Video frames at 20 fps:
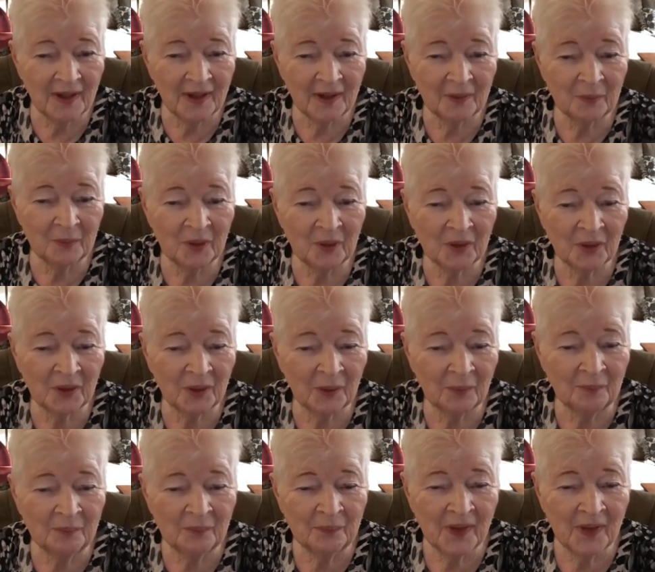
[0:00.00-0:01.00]
and we're going
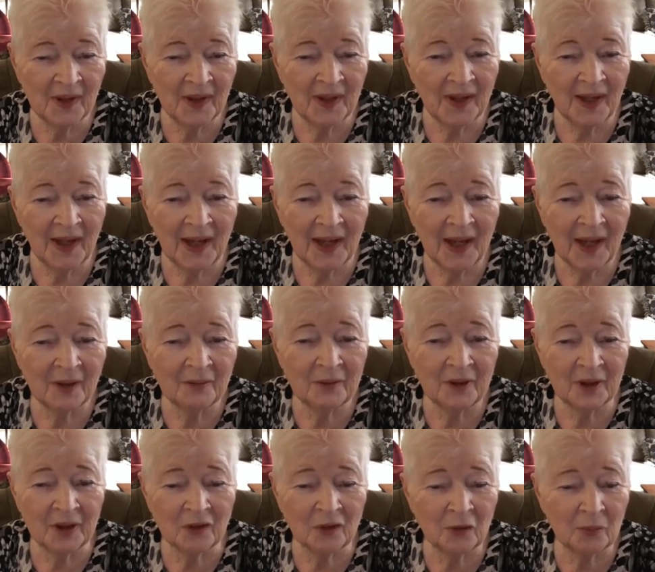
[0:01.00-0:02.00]
to have
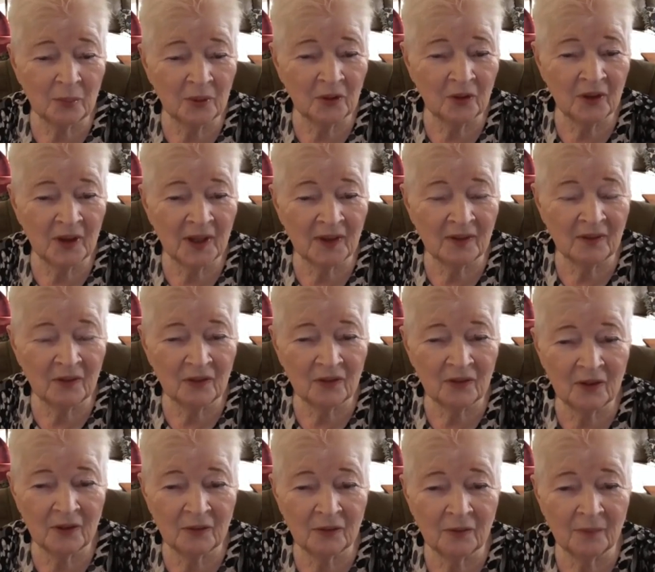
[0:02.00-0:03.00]
an
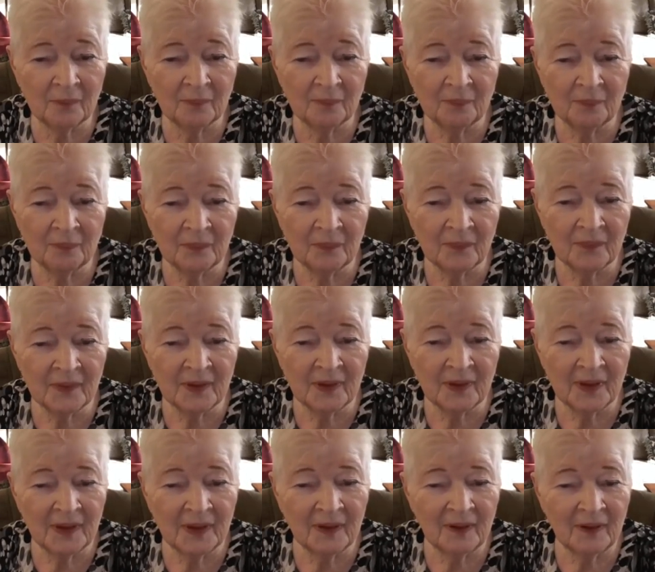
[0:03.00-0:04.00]
experience
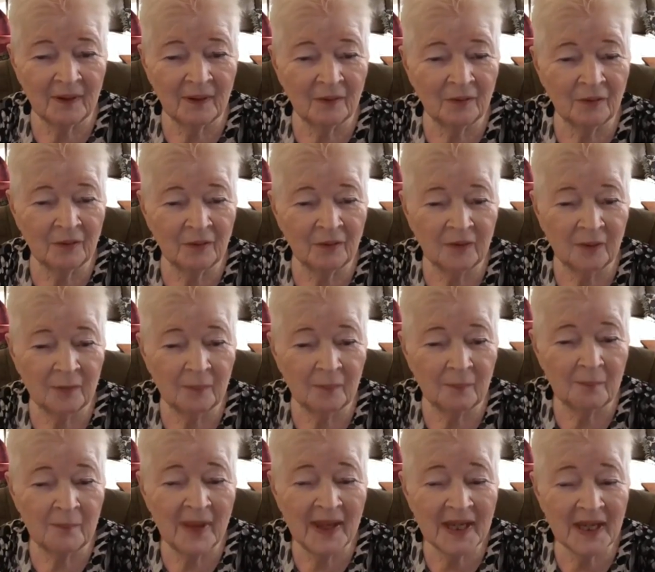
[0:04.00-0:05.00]
of
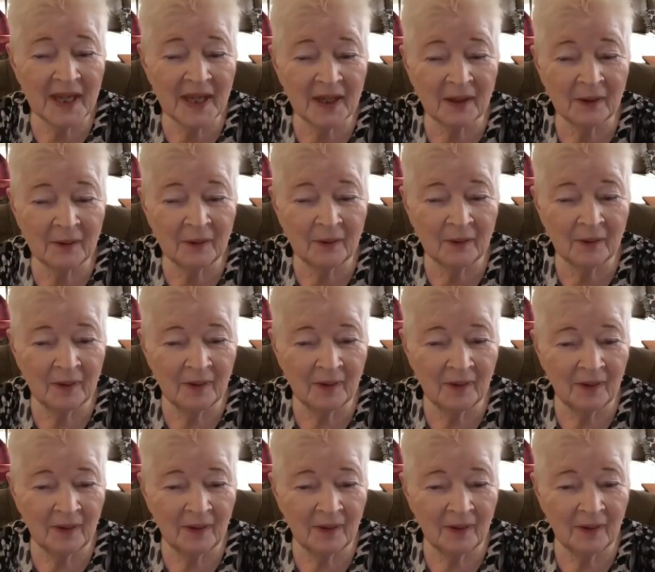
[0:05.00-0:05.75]
making